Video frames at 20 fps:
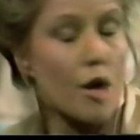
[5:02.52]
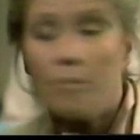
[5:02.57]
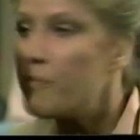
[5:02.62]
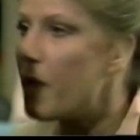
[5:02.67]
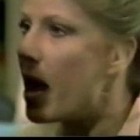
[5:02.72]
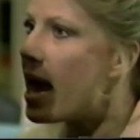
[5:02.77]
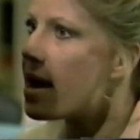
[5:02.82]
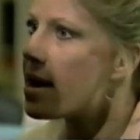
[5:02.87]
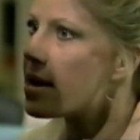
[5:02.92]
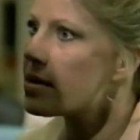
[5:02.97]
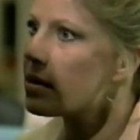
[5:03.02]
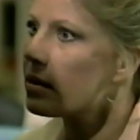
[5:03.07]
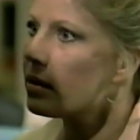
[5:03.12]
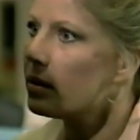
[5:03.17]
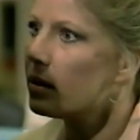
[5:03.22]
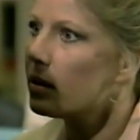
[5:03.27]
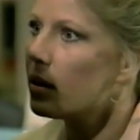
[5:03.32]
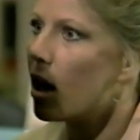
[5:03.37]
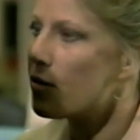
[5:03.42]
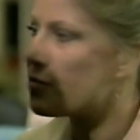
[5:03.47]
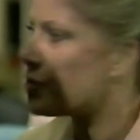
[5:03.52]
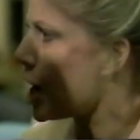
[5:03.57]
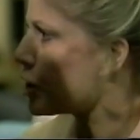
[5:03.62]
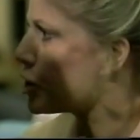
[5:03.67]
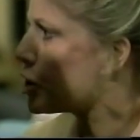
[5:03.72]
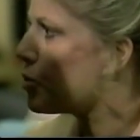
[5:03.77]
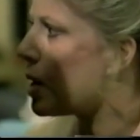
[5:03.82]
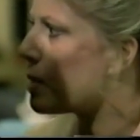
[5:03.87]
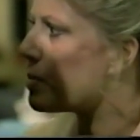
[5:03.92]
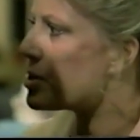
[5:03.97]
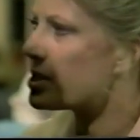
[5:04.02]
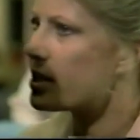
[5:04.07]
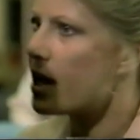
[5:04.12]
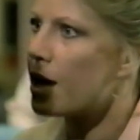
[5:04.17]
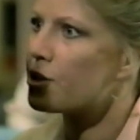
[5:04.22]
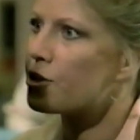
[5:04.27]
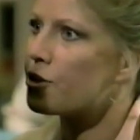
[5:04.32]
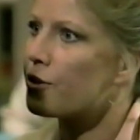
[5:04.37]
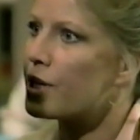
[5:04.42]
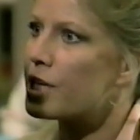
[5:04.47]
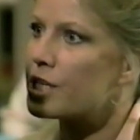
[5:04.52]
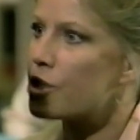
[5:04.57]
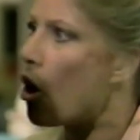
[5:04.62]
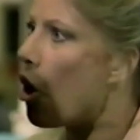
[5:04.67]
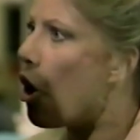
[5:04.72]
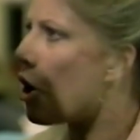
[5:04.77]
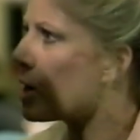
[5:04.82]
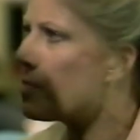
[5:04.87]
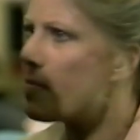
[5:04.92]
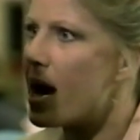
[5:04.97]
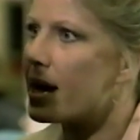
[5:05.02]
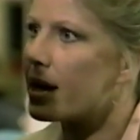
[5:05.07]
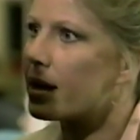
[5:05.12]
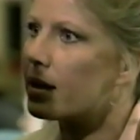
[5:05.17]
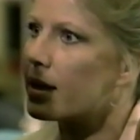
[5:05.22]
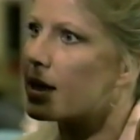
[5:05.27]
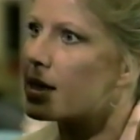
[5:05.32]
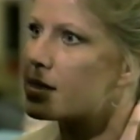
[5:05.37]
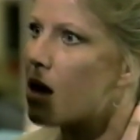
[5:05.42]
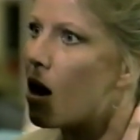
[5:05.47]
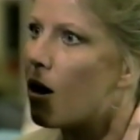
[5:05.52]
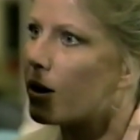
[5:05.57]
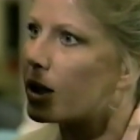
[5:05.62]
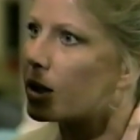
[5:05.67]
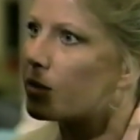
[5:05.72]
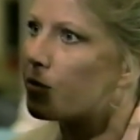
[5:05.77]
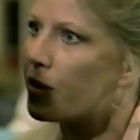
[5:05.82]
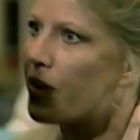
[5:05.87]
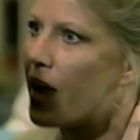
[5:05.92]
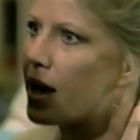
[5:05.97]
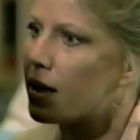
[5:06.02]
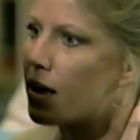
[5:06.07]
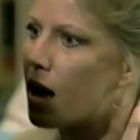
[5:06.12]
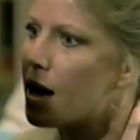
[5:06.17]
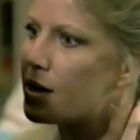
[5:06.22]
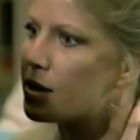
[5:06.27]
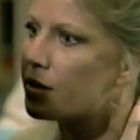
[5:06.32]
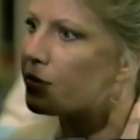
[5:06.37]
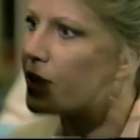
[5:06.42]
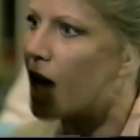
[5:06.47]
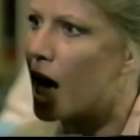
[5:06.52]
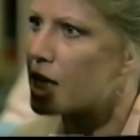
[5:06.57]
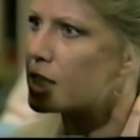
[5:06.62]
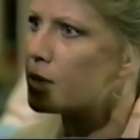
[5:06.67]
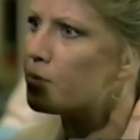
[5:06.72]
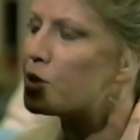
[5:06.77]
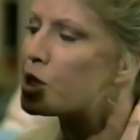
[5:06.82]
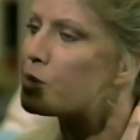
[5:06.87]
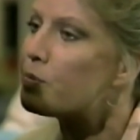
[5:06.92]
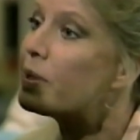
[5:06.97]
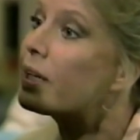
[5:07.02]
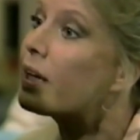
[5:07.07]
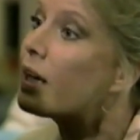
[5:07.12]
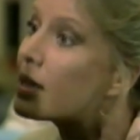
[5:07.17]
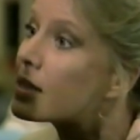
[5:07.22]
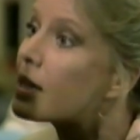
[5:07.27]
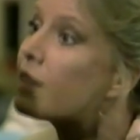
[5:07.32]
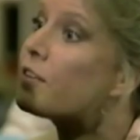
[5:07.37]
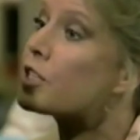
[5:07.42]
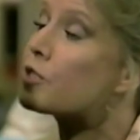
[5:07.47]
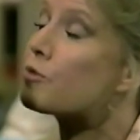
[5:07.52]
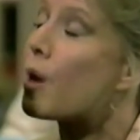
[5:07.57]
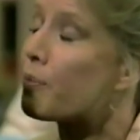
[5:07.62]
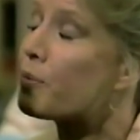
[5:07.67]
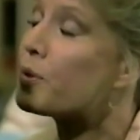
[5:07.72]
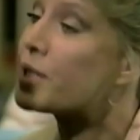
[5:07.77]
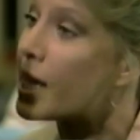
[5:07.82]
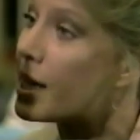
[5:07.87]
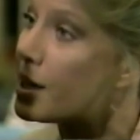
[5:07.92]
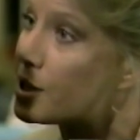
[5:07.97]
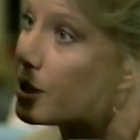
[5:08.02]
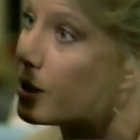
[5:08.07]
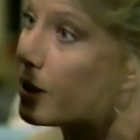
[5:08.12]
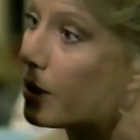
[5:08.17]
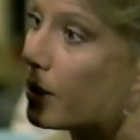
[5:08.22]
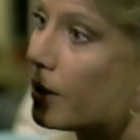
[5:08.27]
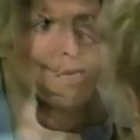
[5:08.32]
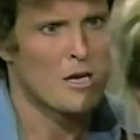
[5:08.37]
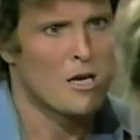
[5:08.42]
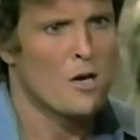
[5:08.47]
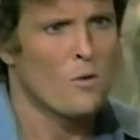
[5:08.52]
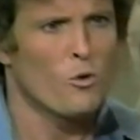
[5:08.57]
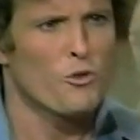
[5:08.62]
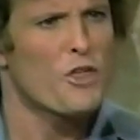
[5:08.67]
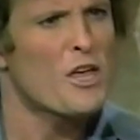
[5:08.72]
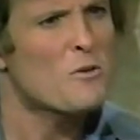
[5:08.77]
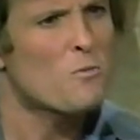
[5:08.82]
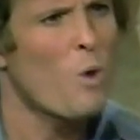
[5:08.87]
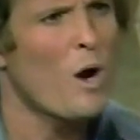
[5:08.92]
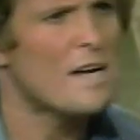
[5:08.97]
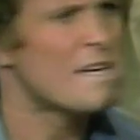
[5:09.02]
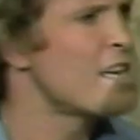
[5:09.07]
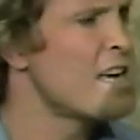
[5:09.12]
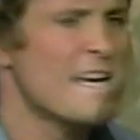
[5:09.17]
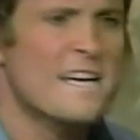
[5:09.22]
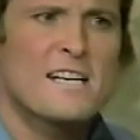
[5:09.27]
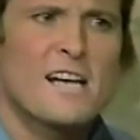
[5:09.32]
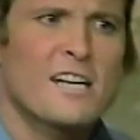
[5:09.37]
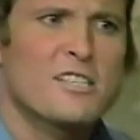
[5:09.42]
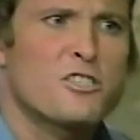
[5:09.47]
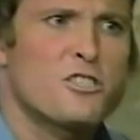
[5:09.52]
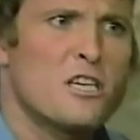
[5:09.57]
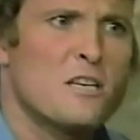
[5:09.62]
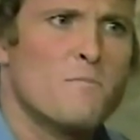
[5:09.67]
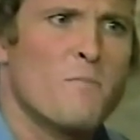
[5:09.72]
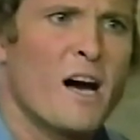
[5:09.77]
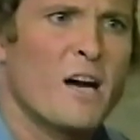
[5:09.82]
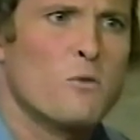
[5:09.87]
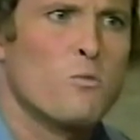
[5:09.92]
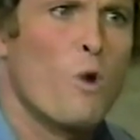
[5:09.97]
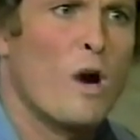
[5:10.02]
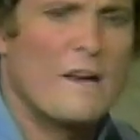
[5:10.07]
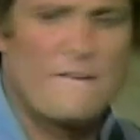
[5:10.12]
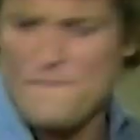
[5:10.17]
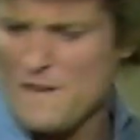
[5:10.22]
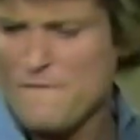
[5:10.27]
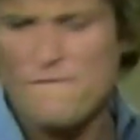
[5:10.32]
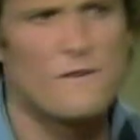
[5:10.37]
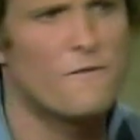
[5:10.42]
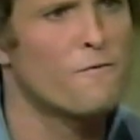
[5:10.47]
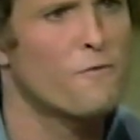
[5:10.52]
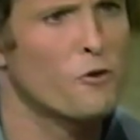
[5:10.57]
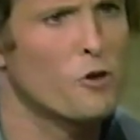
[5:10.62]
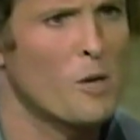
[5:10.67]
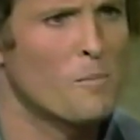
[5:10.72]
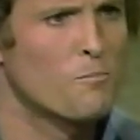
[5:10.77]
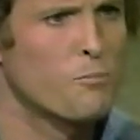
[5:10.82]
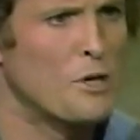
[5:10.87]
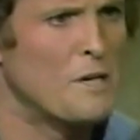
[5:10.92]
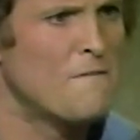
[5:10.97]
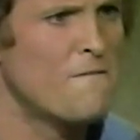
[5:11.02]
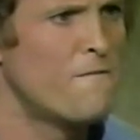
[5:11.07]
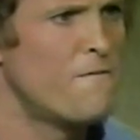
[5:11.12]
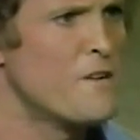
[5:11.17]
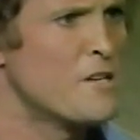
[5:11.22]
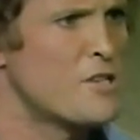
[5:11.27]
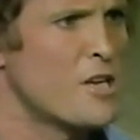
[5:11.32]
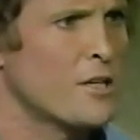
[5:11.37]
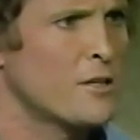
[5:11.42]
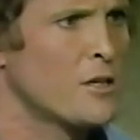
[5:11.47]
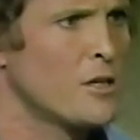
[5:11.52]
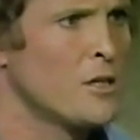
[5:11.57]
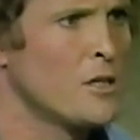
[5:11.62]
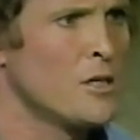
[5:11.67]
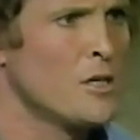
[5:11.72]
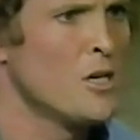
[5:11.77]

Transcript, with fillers: a man of Doctor Weber's stature is automatically a target for that kind of gossip just because of his reputation. Well, then why can't I see my wife, even for a brief visit?